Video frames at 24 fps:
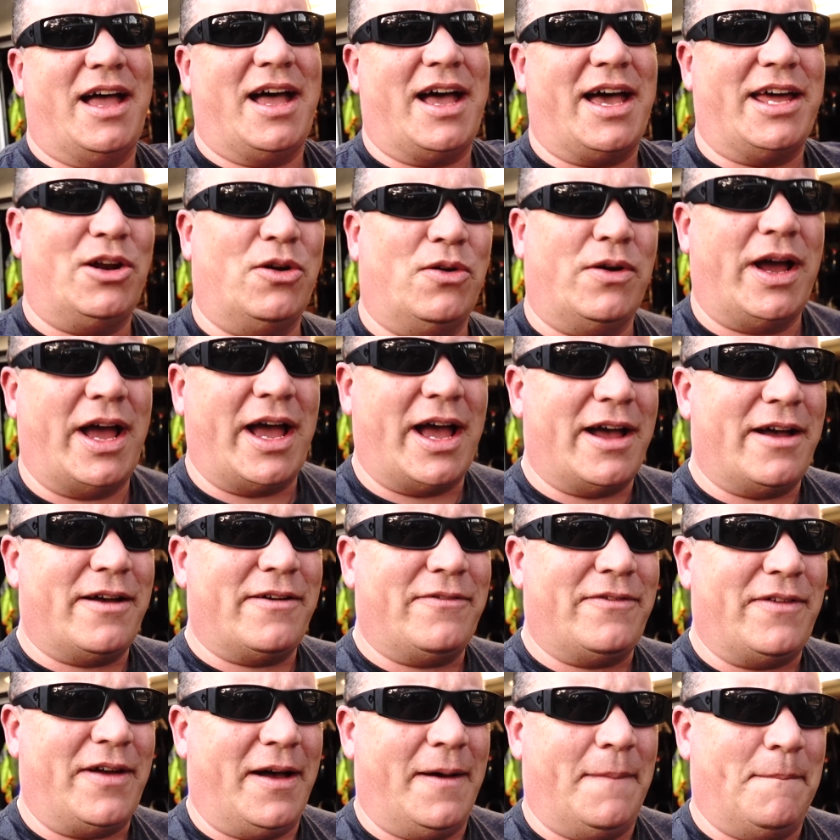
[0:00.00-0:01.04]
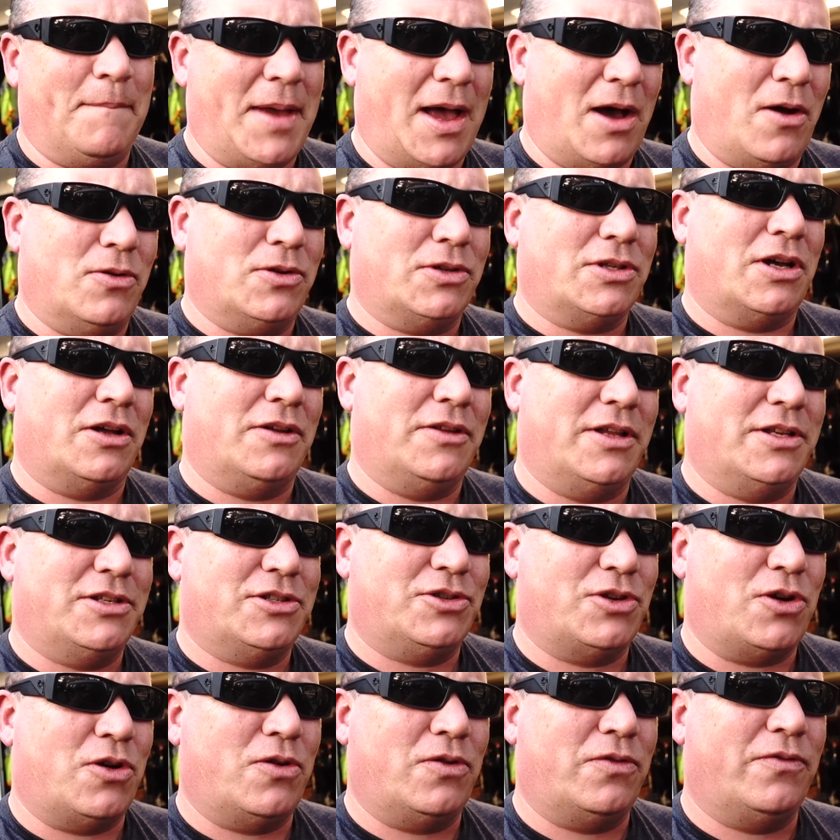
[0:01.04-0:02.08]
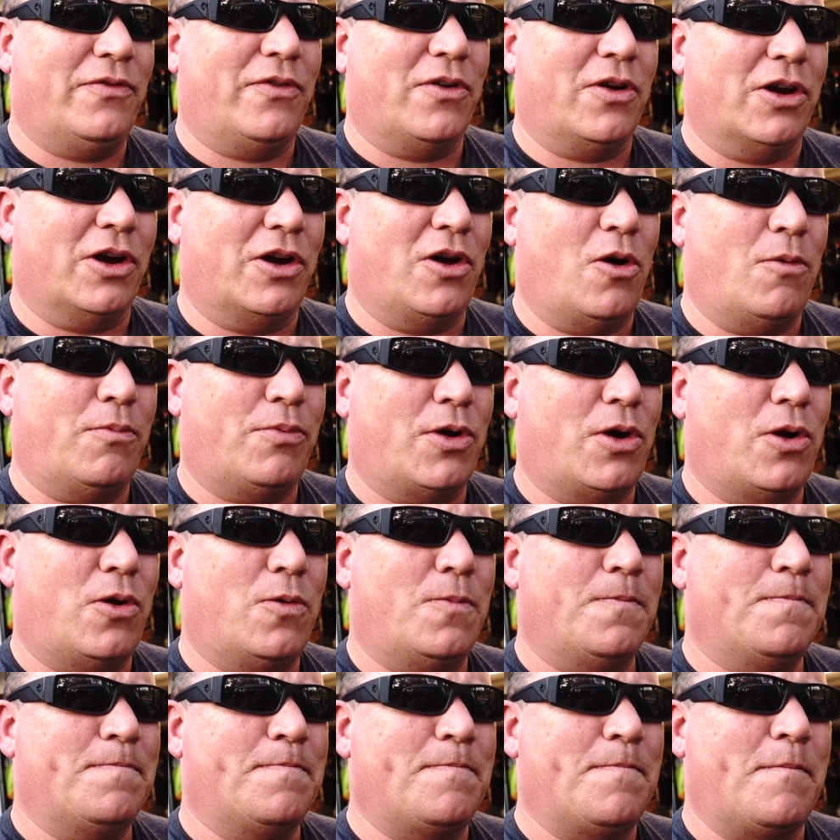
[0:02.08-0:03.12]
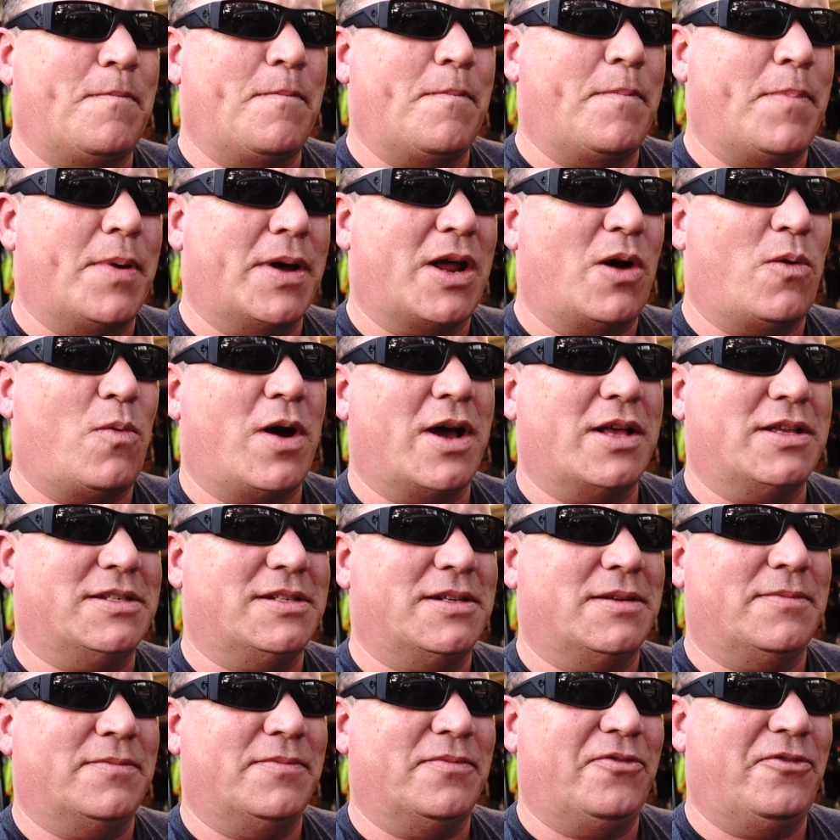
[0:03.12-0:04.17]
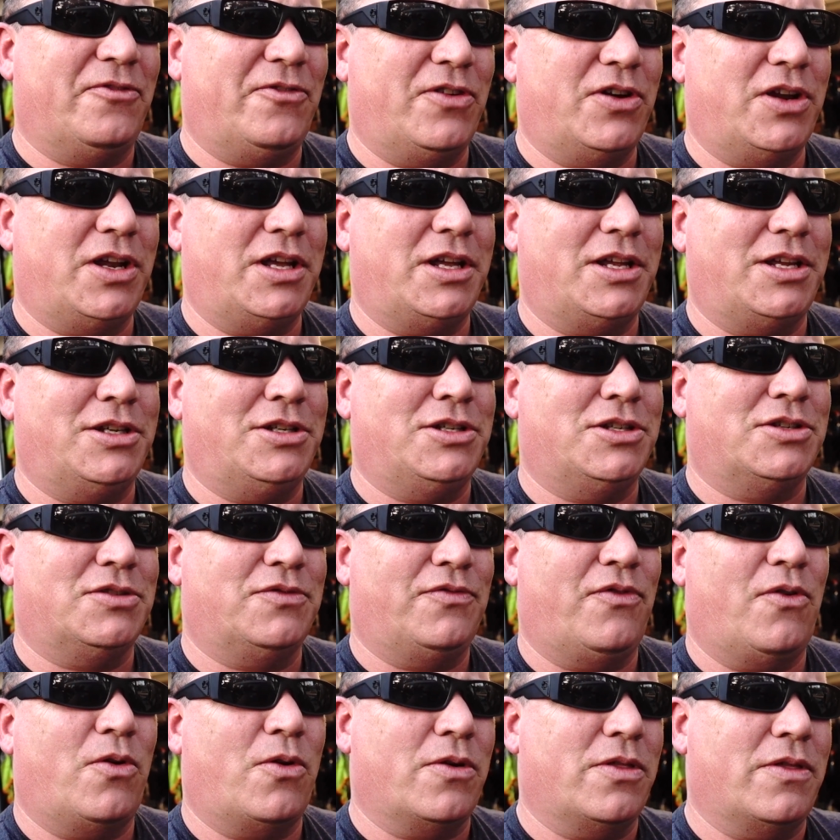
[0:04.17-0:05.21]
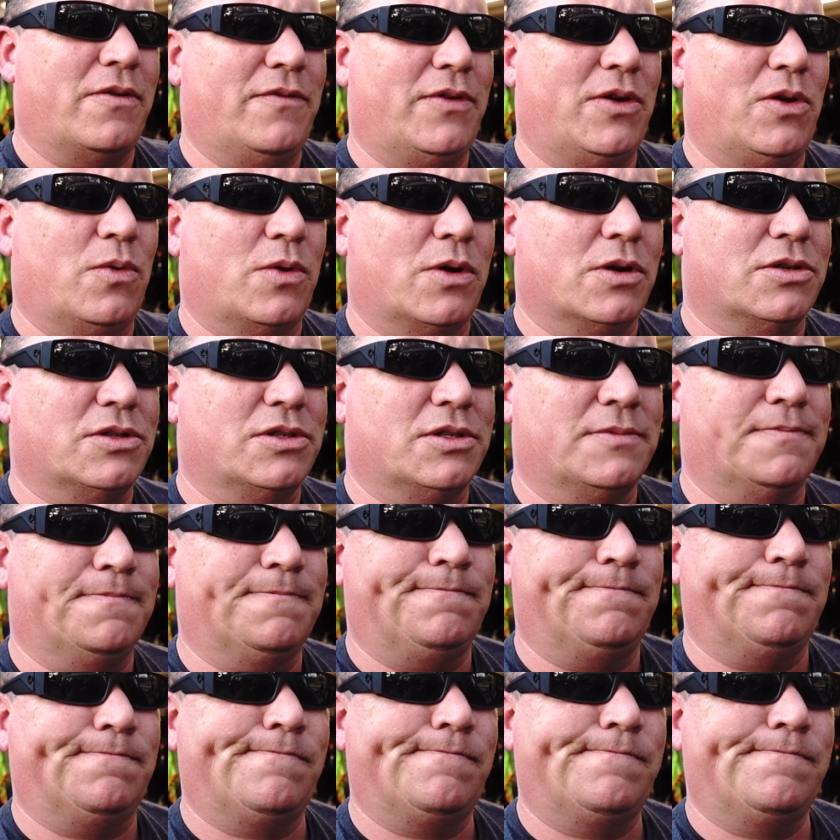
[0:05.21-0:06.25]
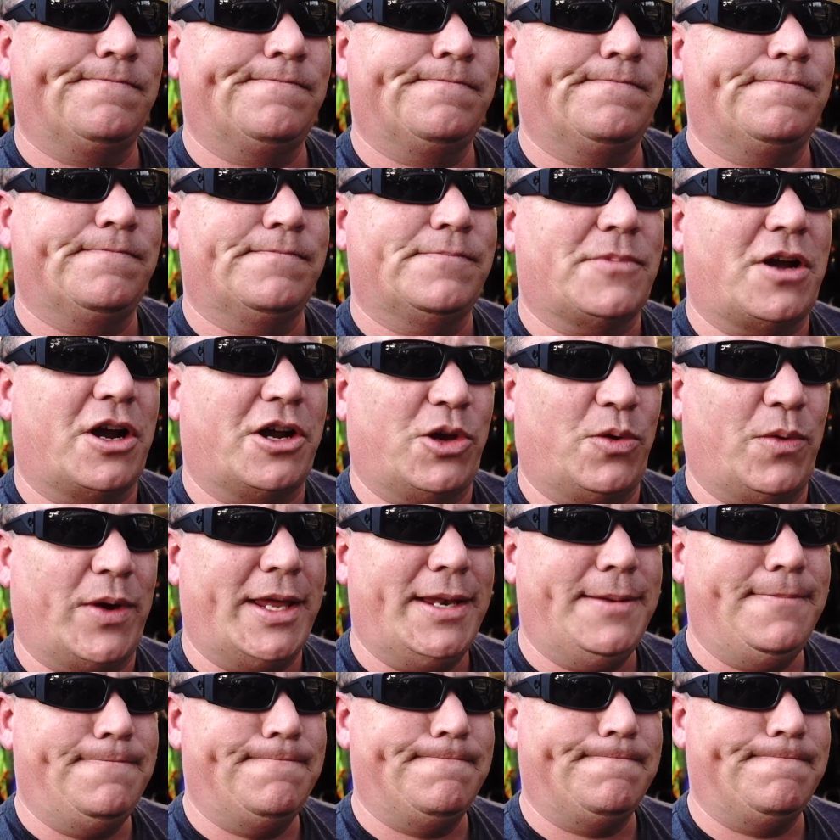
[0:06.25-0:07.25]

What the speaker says: I don't have a mount on this drone for a GoPro, but I want some footage for the viewers. Are you in?